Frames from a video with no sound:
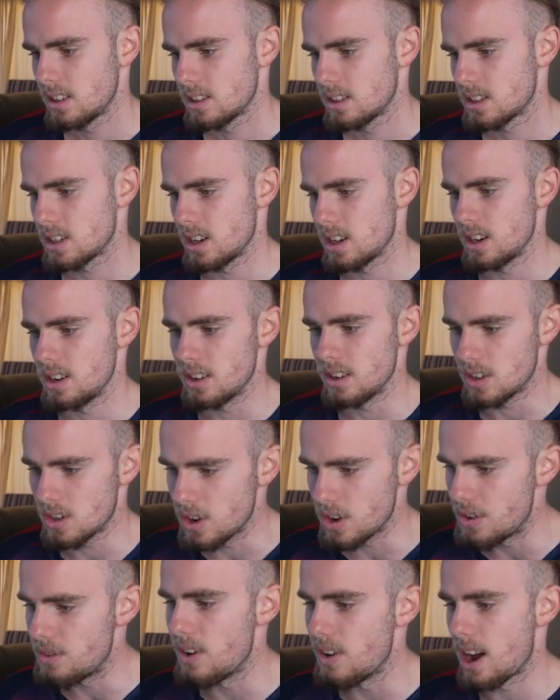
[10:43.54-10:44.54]
So
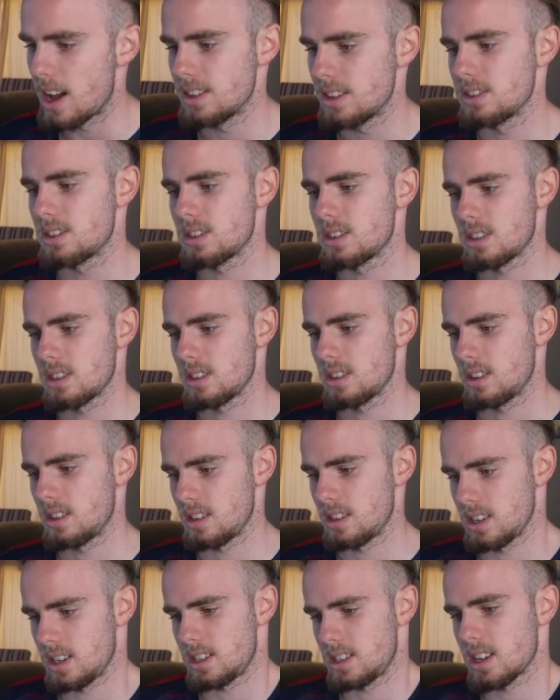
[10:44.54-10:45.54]
good runs.
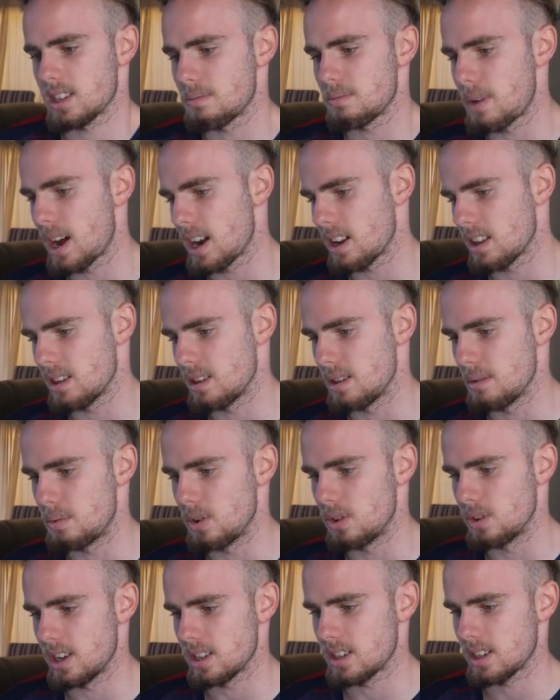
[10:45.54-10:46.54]
It doesn't matter that the
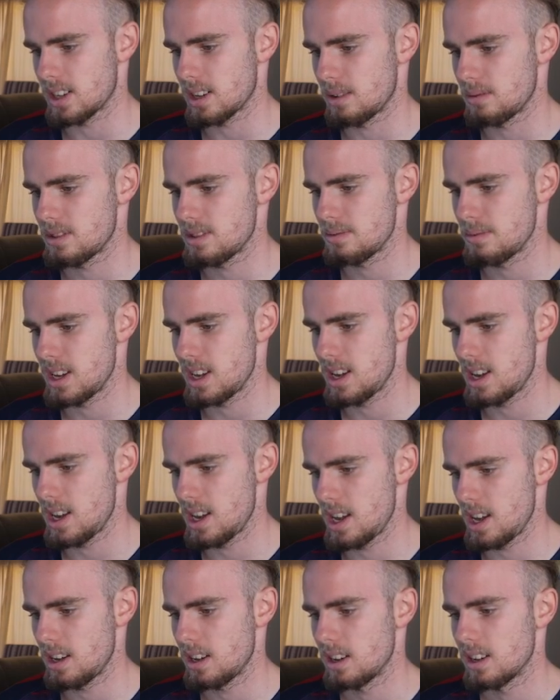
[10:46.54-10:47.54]
ball doesn't come to me
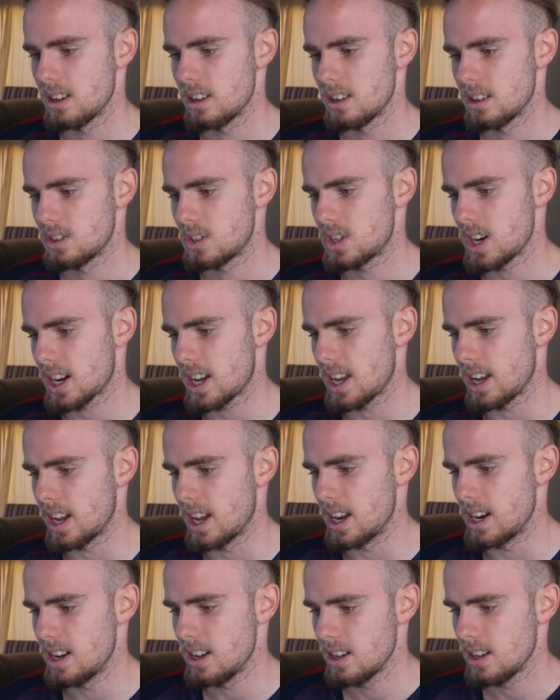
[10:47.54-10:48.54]
here. Checking
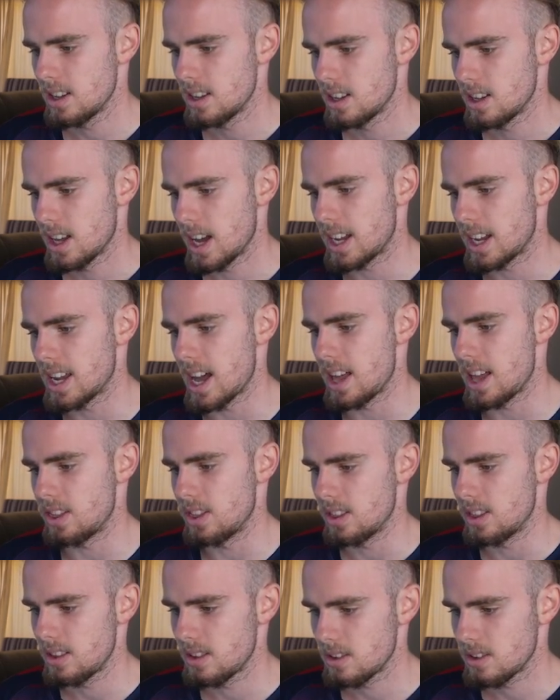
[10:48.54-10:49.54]
in.
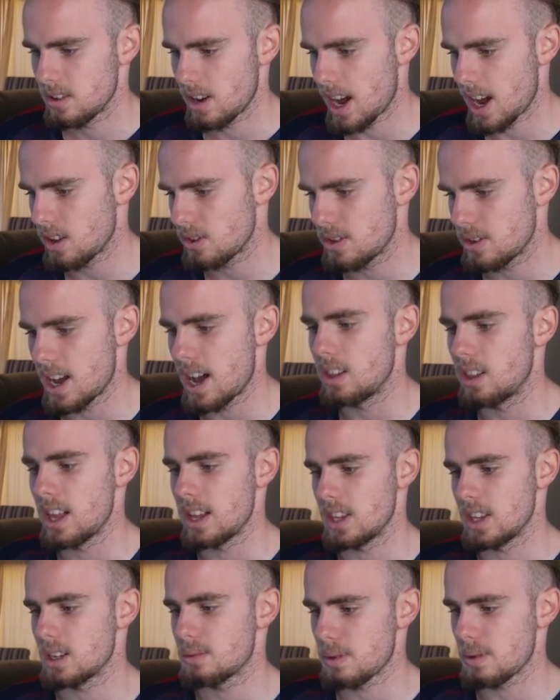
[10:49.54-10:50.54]
Again, I'll
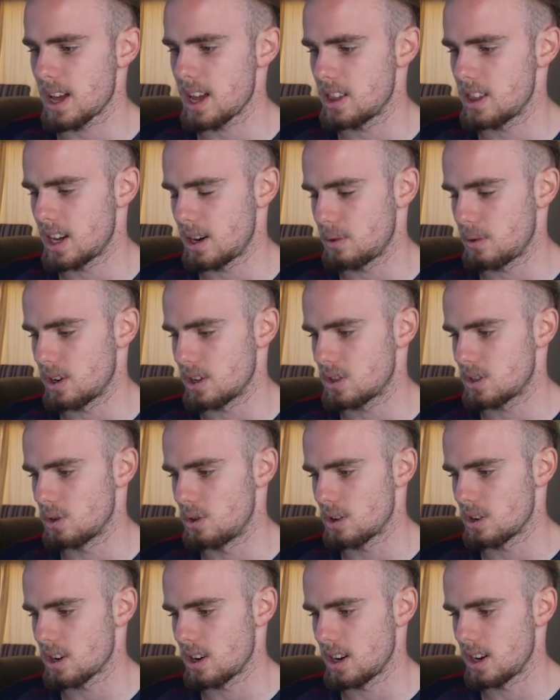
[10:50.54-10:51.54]
let this play and then I want to
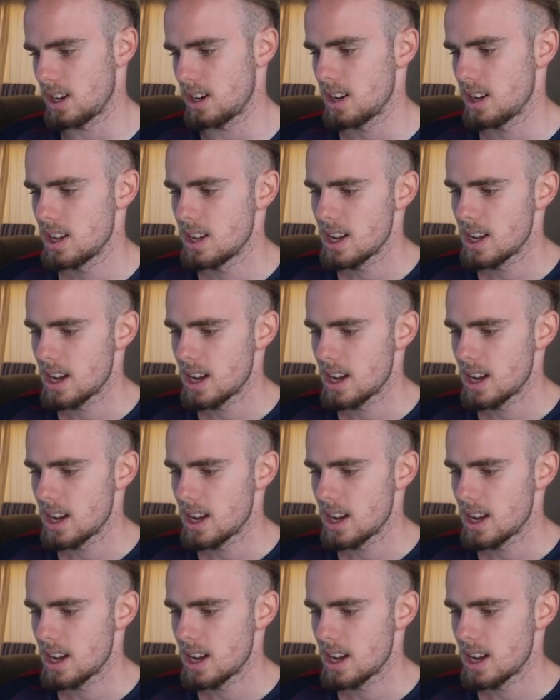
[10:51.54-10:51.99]
talk on it.